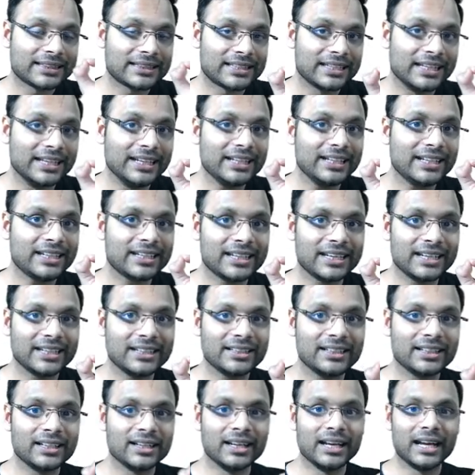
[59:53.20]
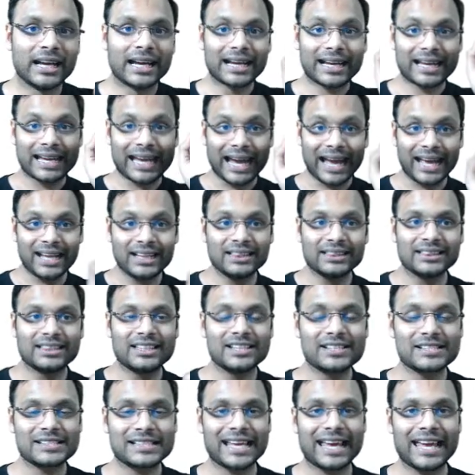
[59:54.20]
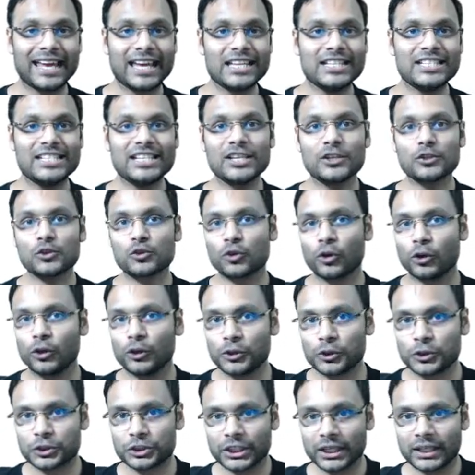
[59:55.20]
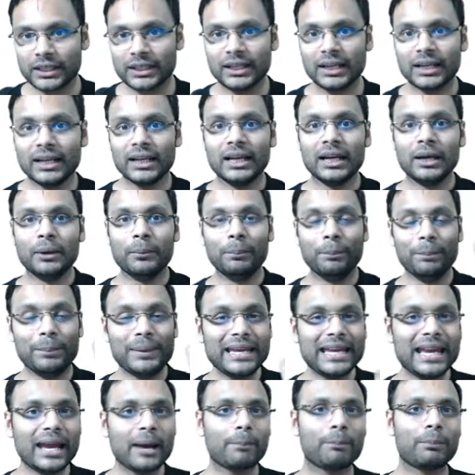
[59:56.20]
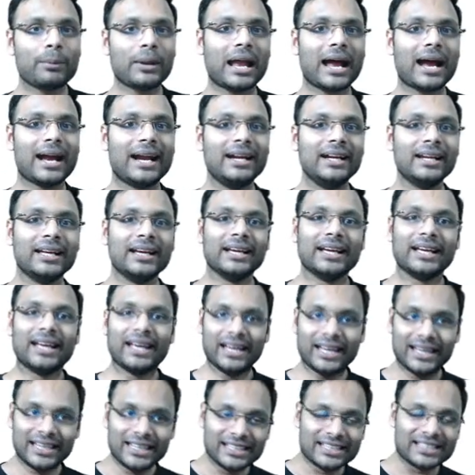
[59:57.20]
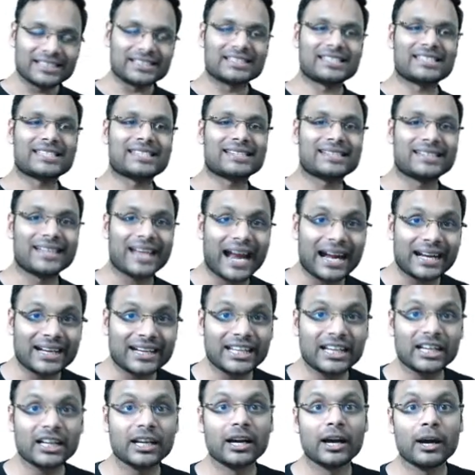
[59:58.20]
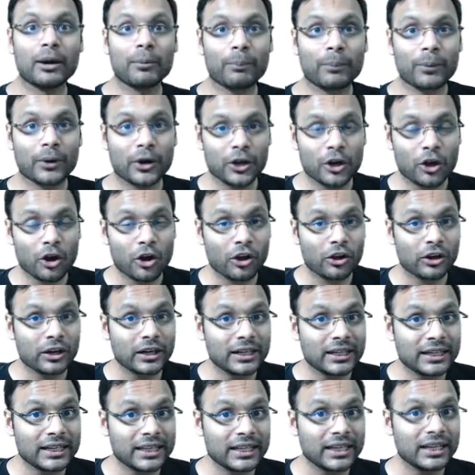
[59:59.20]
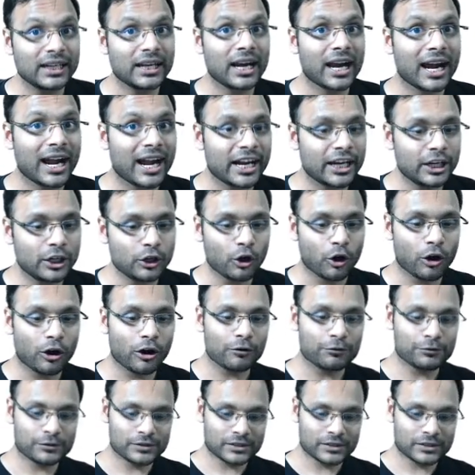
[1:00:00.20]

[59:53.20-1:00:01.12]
thinking, can this aging solution be applied in static priority kind of